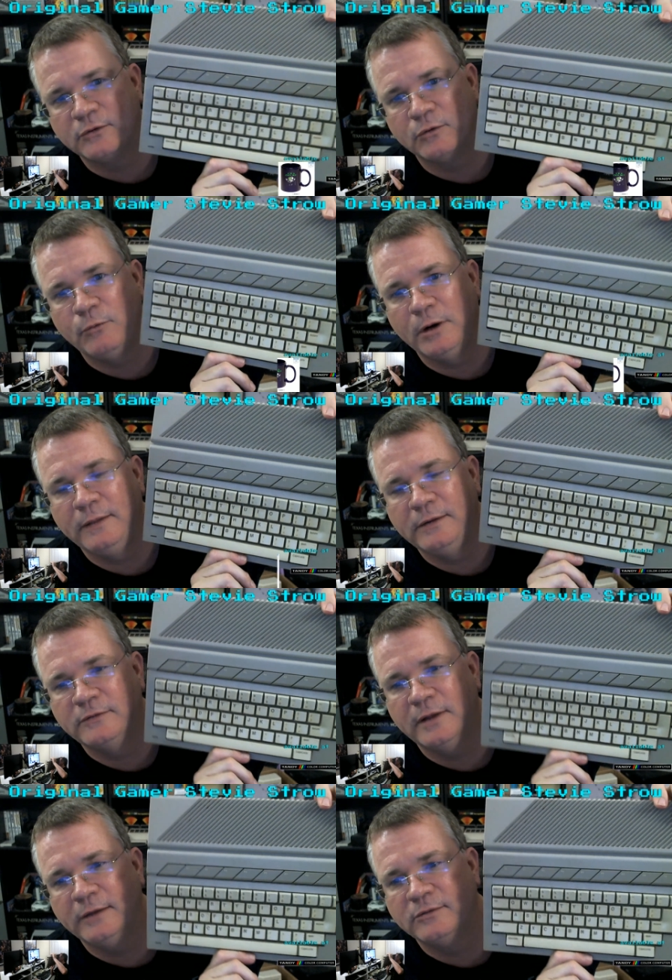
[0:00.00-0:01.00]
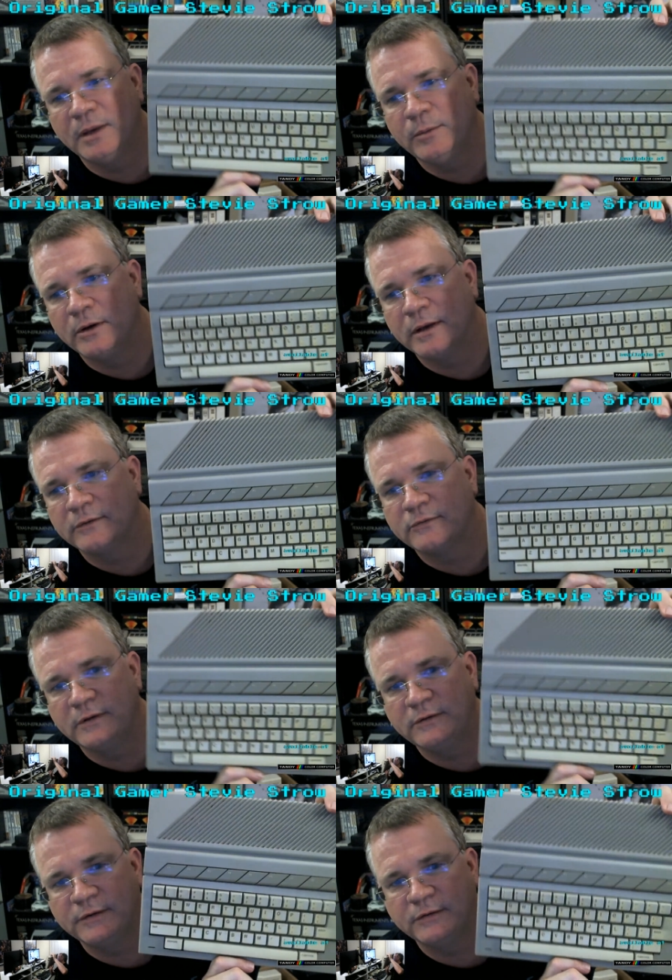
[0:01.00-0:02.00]
So one of these days, maybe I'll get a
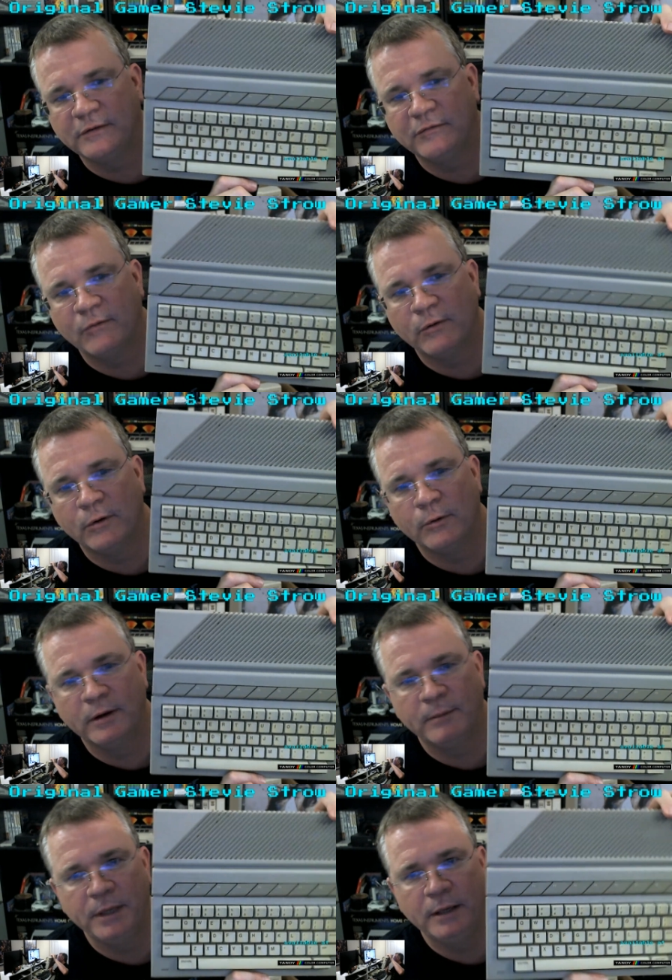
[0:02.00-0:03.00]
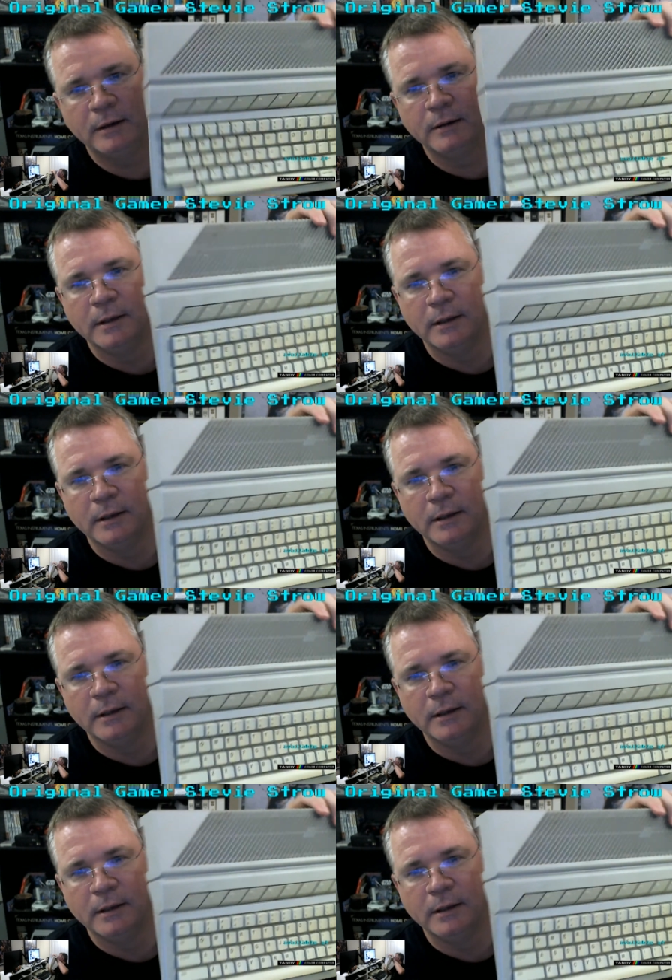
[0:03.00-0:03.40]
C64 or an Amiga.